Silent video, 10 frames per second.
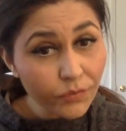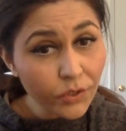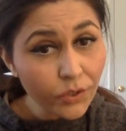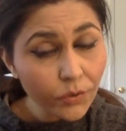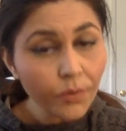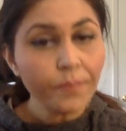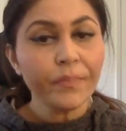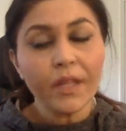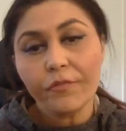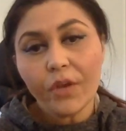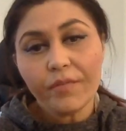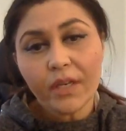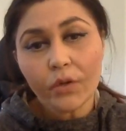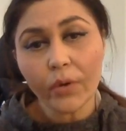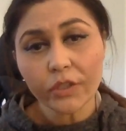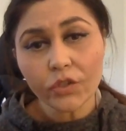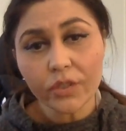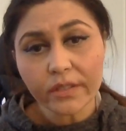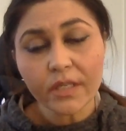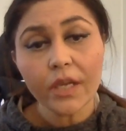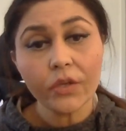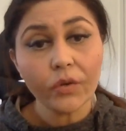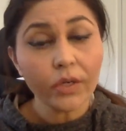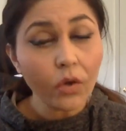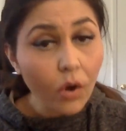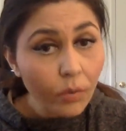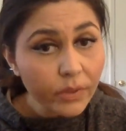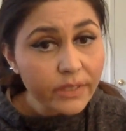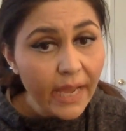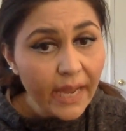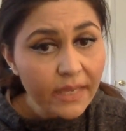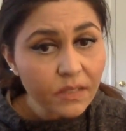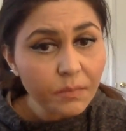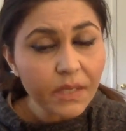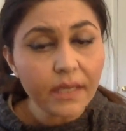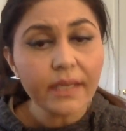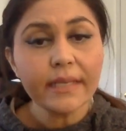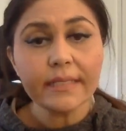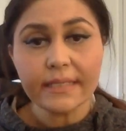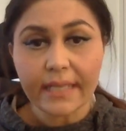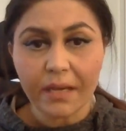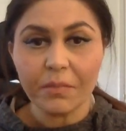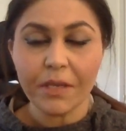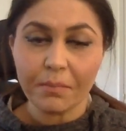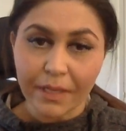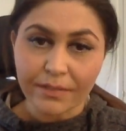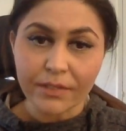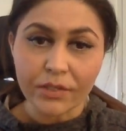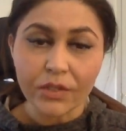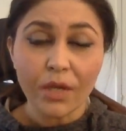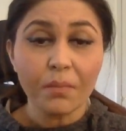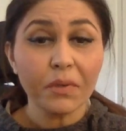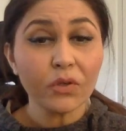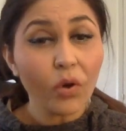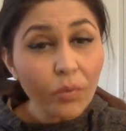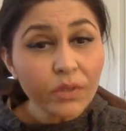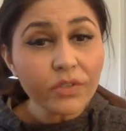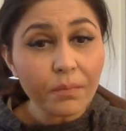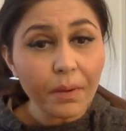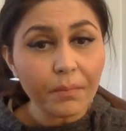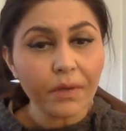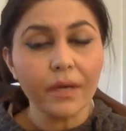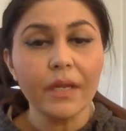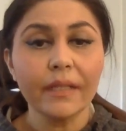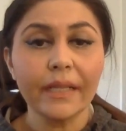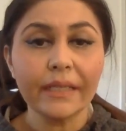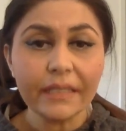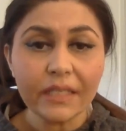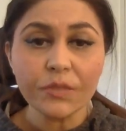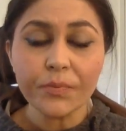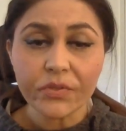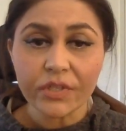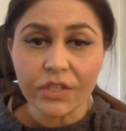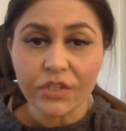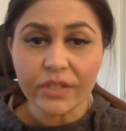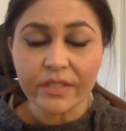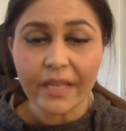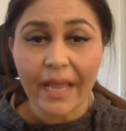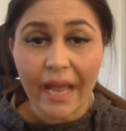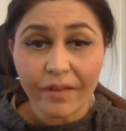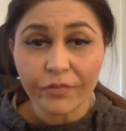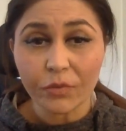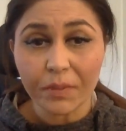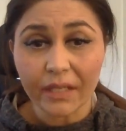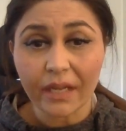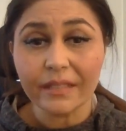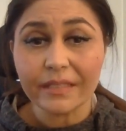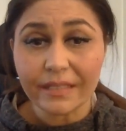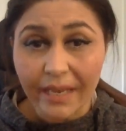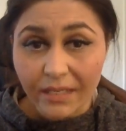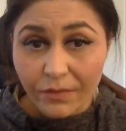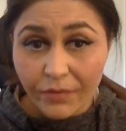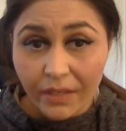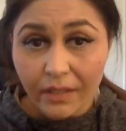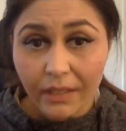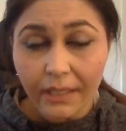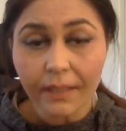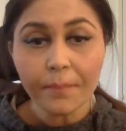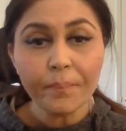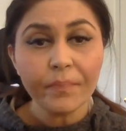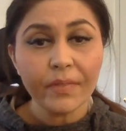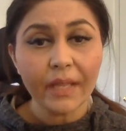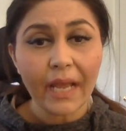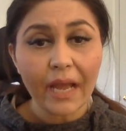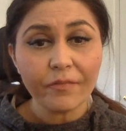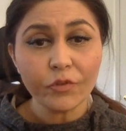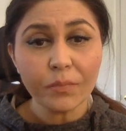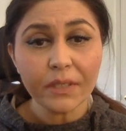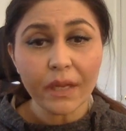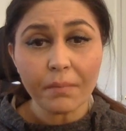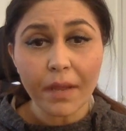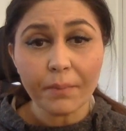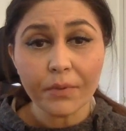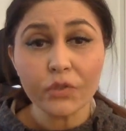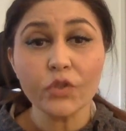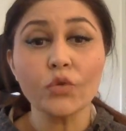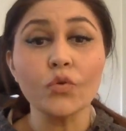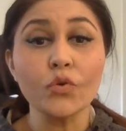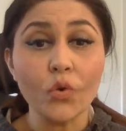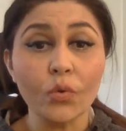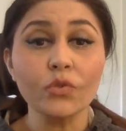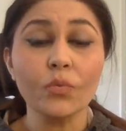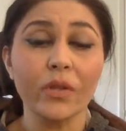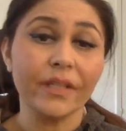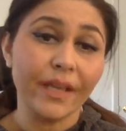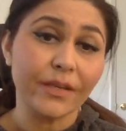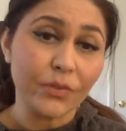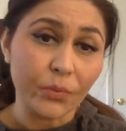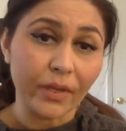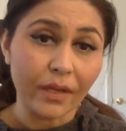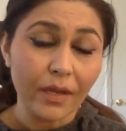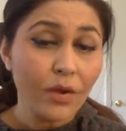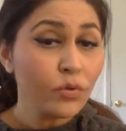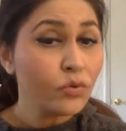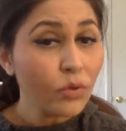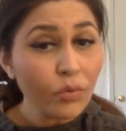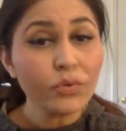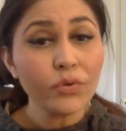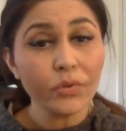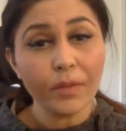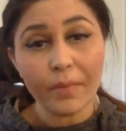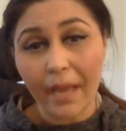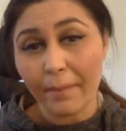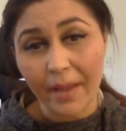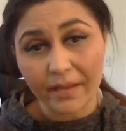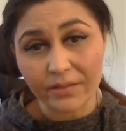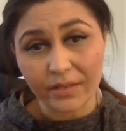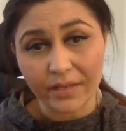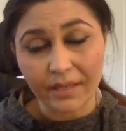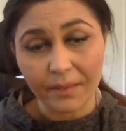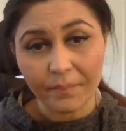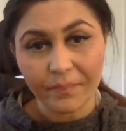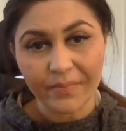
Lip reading: for you. If you have any questions, you can always ask me, send me a message. But always remember that these procedures, they have to be done scientifically. They have to be done by a person who knows what they are doing. Don't do them haphazardly.